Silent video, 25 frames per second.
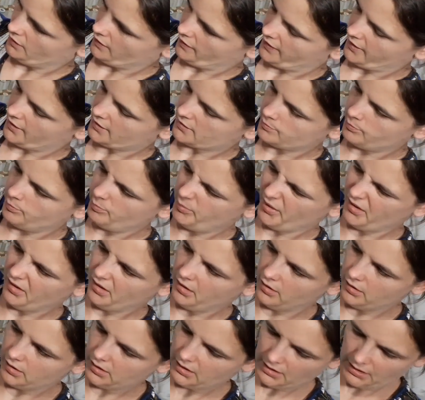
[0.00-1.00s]
things,
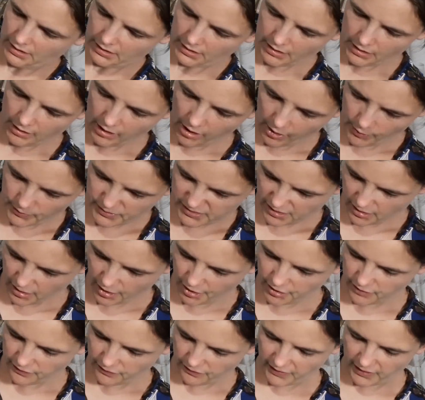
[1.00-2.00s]
but I was
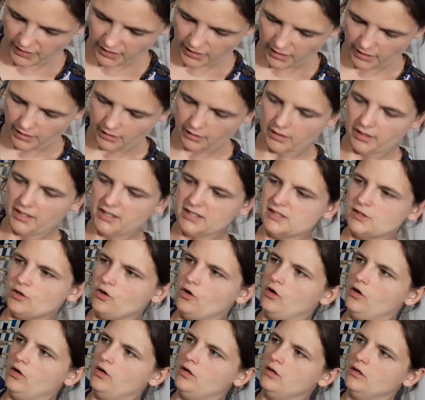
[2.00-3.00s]
kind of thinking, like, it's
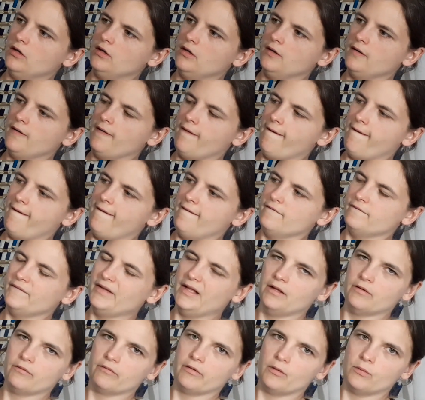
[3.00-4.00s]
got
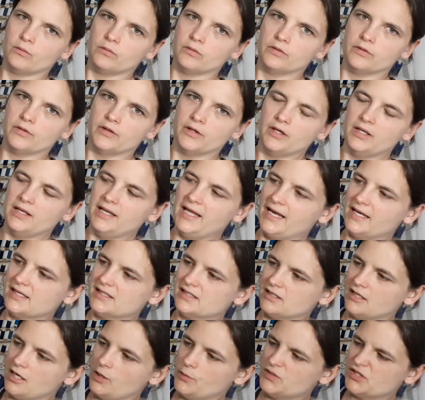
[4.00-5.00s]
Velcro on the legs,
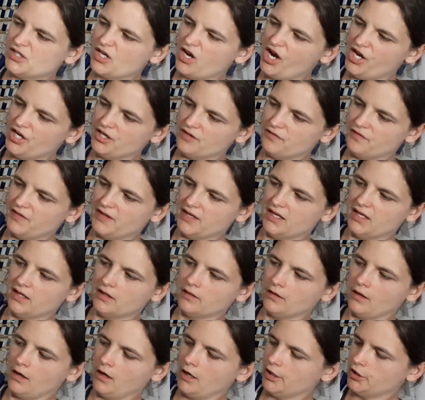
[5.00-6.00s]
and I was kind of thinking
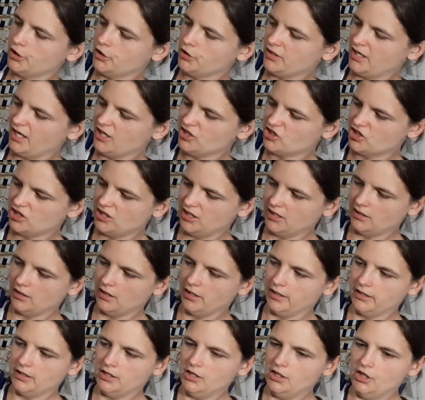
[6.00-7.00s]
that I could actually
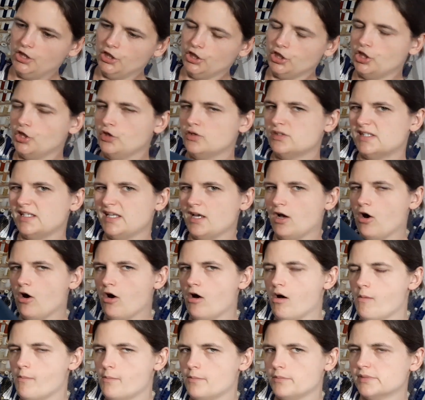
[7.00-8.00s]
like use the
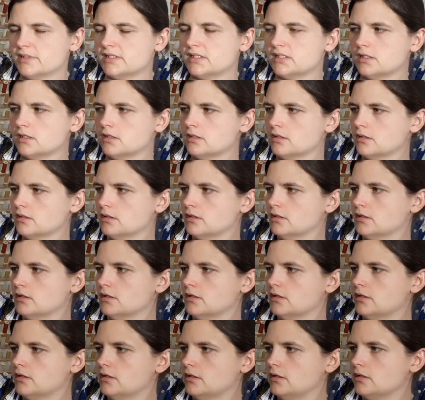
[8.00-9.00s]
arms
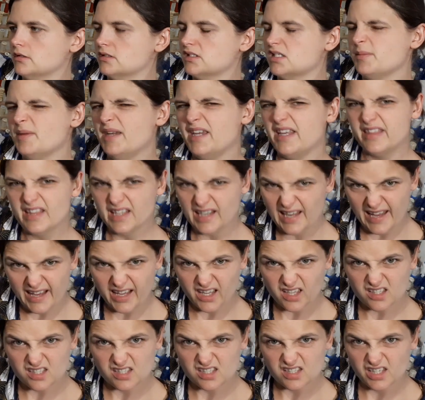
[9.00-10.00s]
to make the
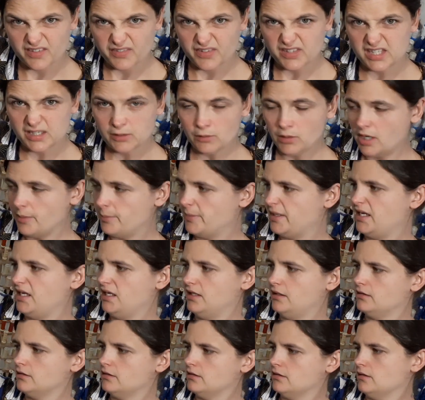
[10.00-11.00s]
legs, if you see what I
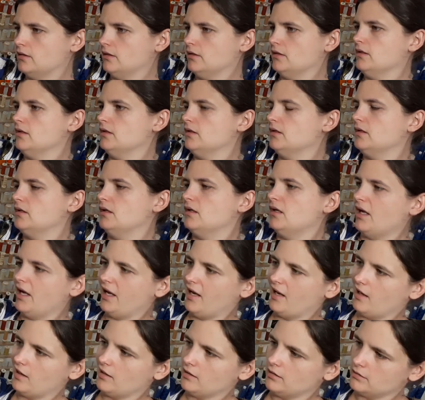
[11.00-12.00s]
mean,
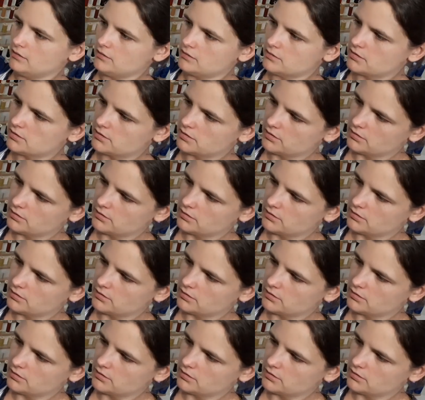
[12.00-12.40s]
and